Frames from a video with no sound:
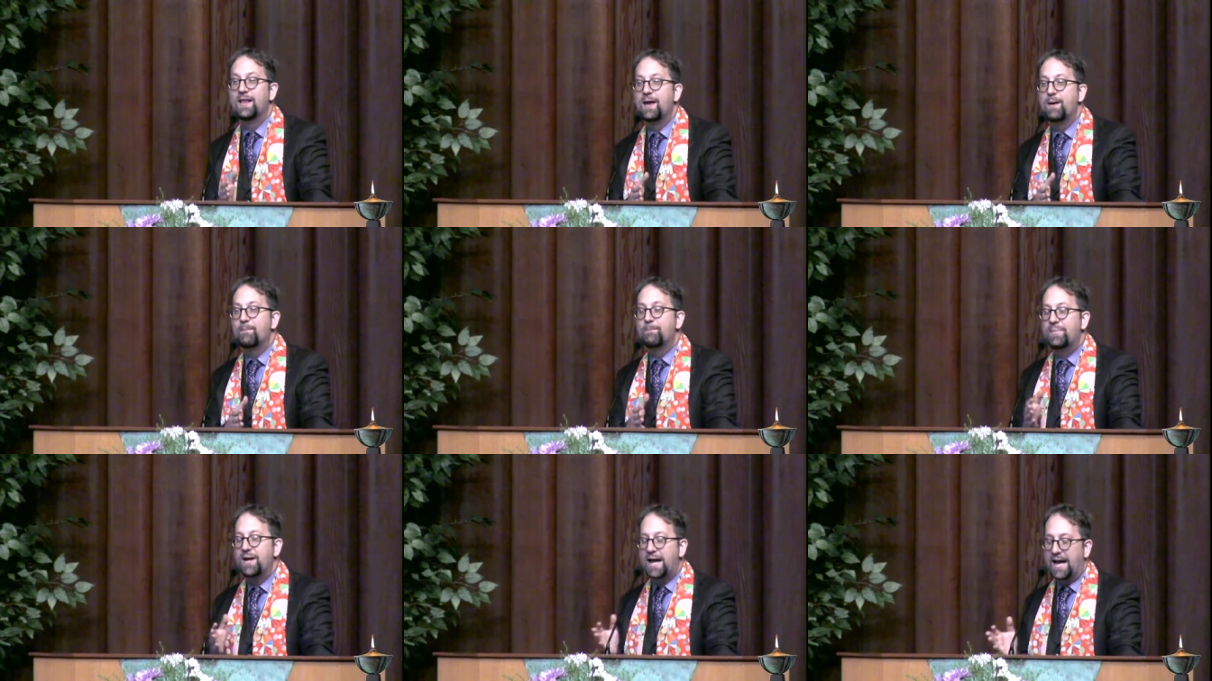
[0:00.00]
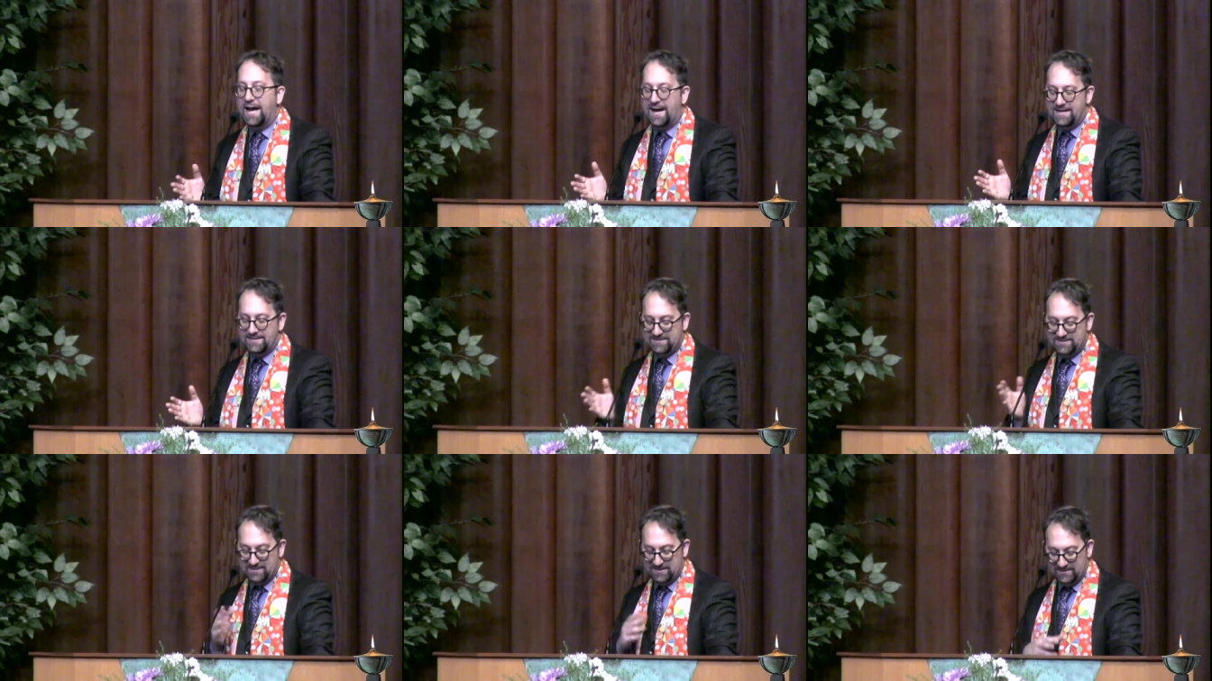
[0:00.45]

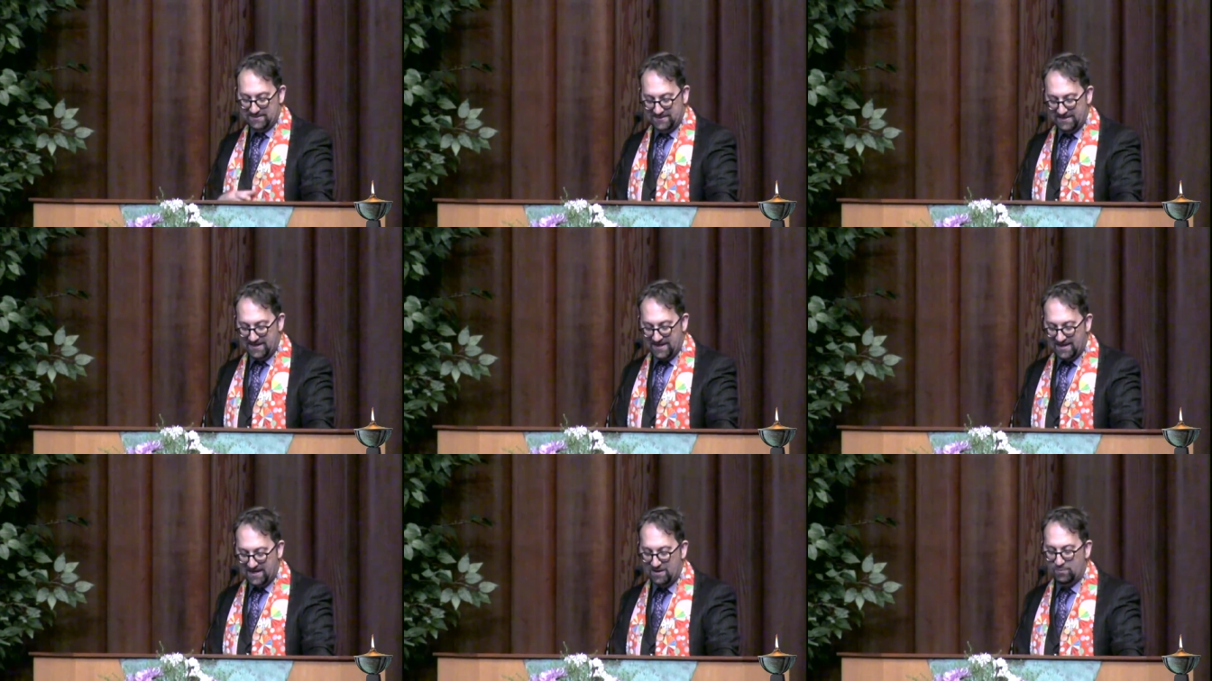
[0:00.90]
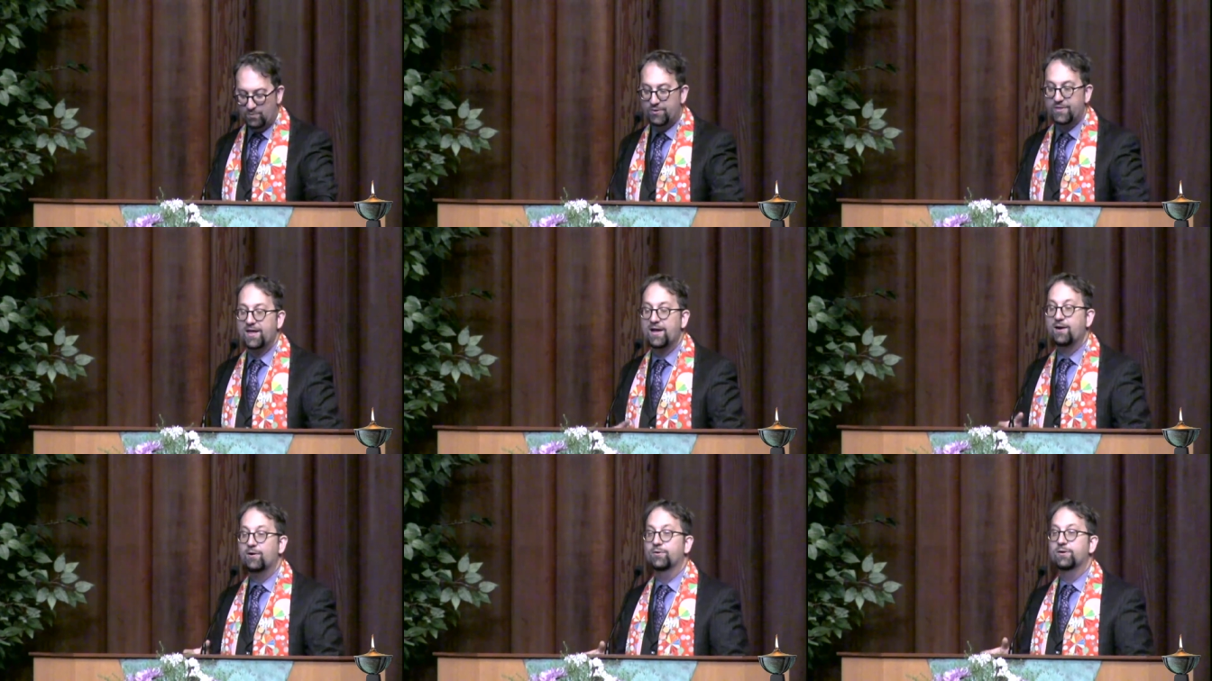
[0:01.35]
pass a day
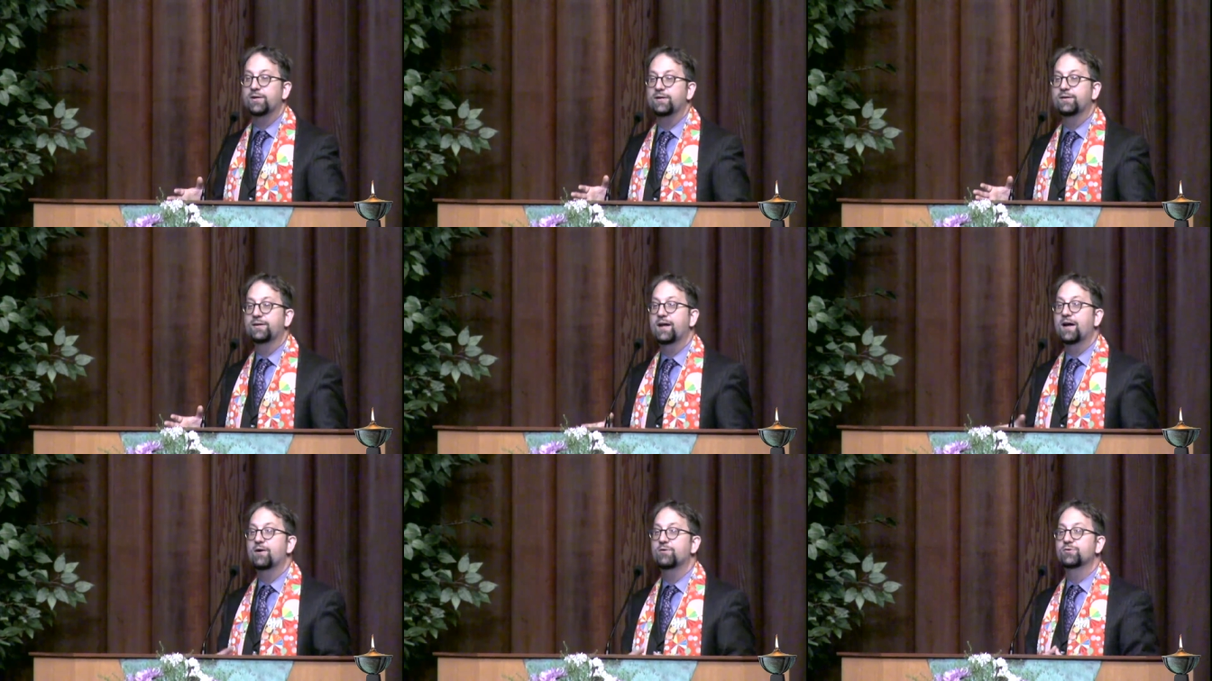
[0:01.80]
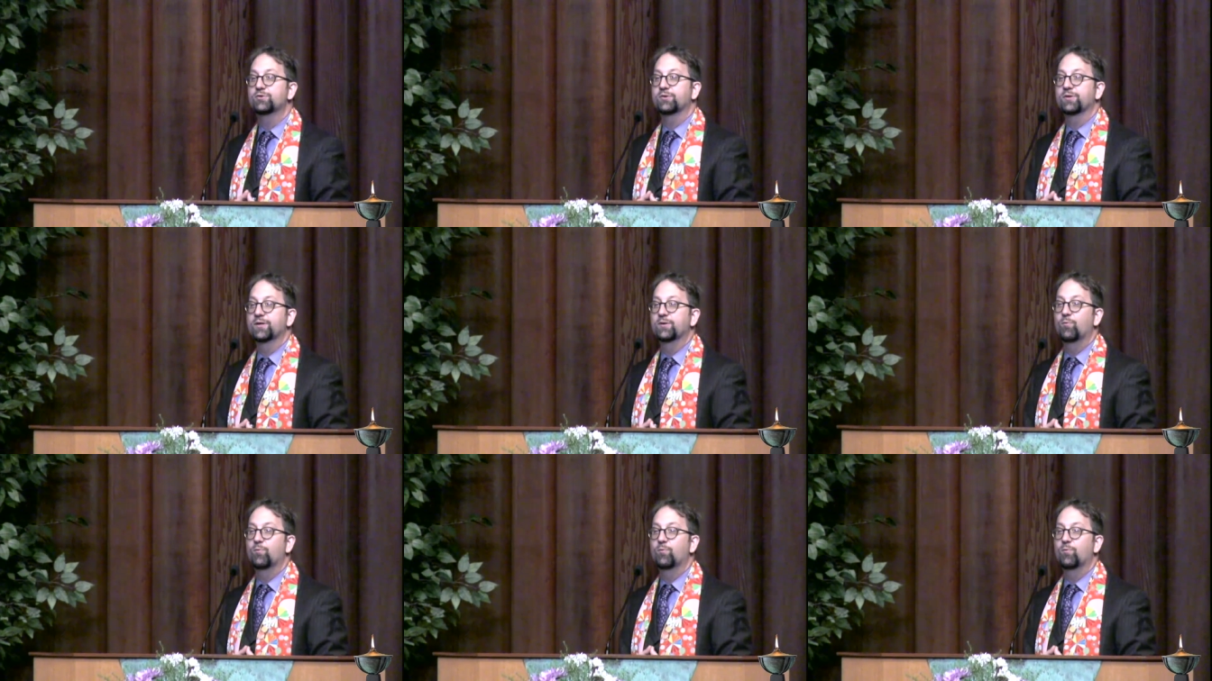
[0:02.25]
without encountering